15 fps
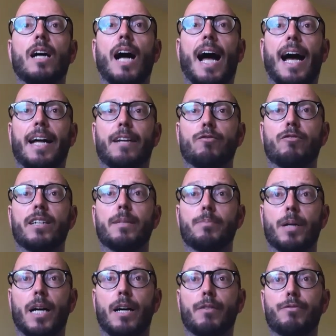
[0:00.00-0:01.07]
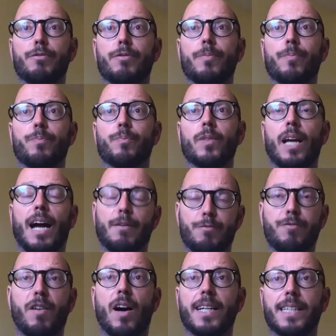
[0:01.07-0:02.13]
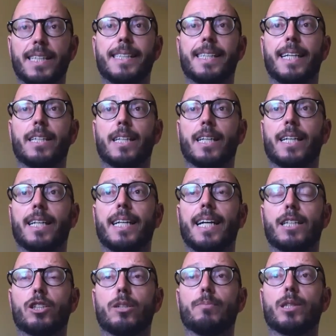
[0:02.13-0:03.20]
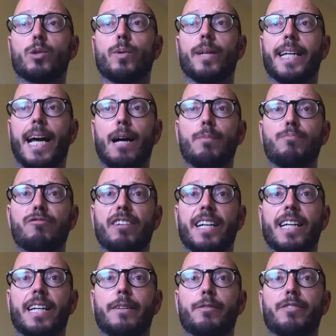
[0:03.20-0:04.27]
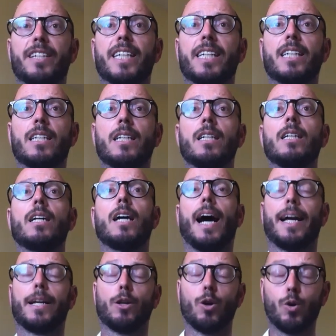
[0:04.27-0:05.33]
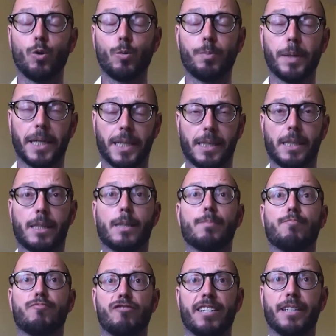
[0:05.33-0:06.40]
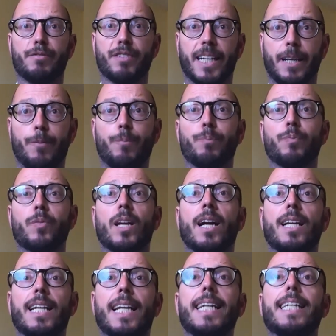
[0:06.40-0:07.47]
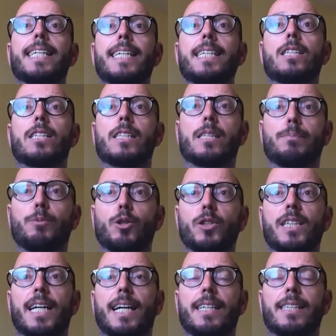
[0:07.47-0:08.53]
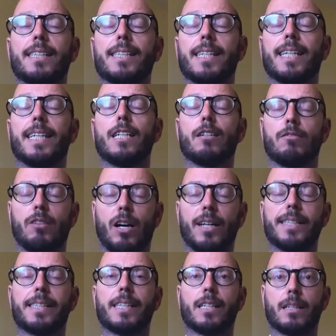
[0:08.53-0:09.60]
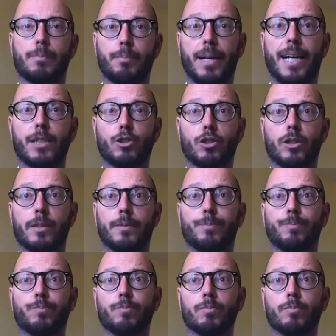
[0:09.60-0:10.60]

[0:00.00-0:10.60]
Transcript: and rebirth. And finally, seeing the connection between our breathing and all beings breathing, leading to spontaneously arising compassion.